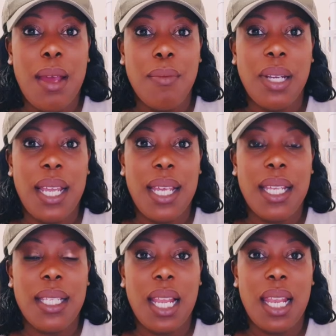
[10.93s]

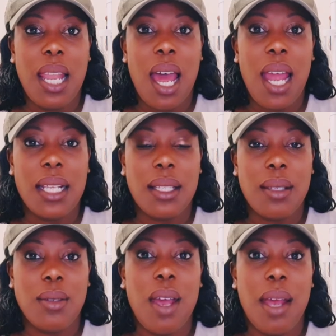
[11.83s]
please like,
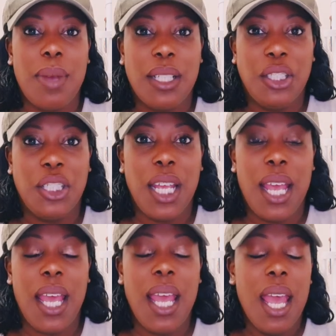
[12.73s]
subscribe and
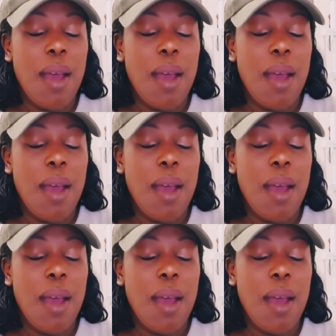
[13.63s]
share.